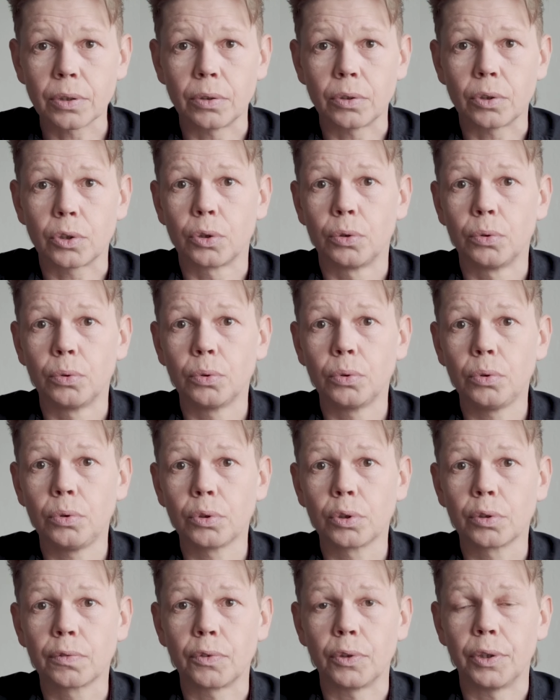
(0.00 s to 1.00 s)
are
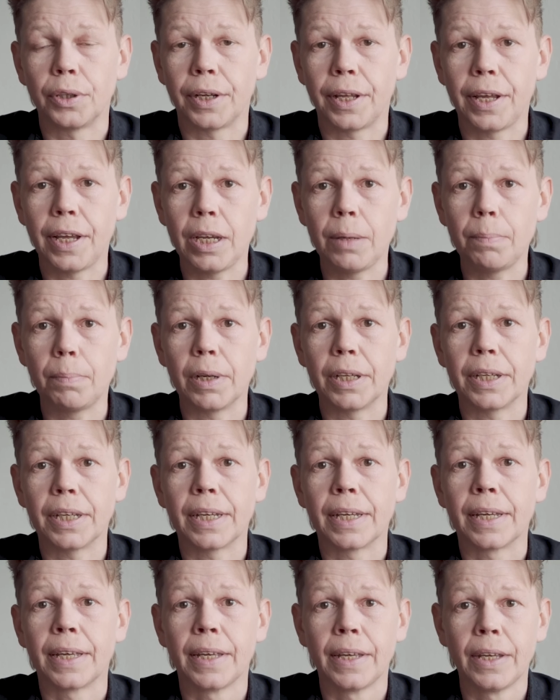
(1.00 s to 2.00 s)
tools for
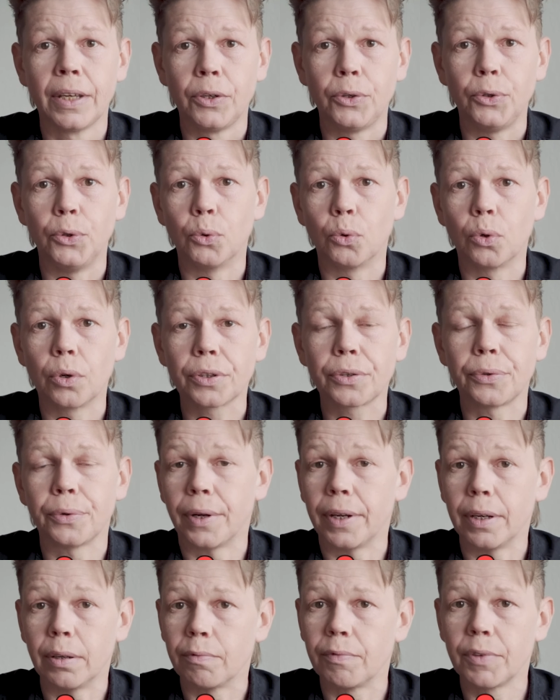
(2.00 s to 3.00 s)
enabling your
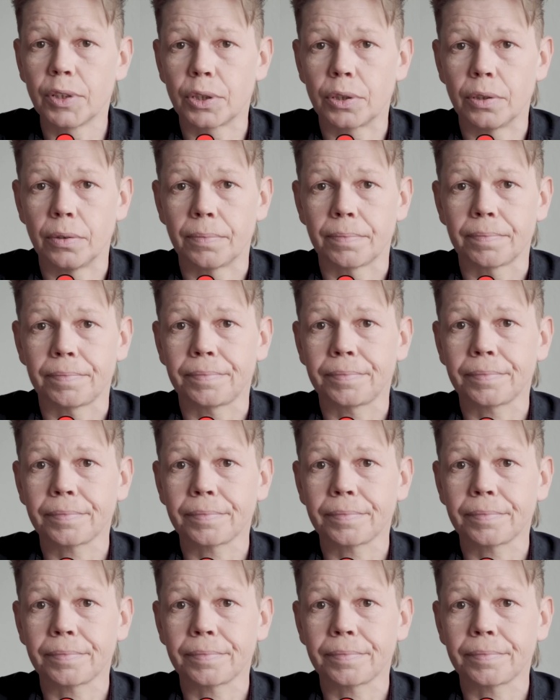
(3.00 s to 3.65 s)
creative vision.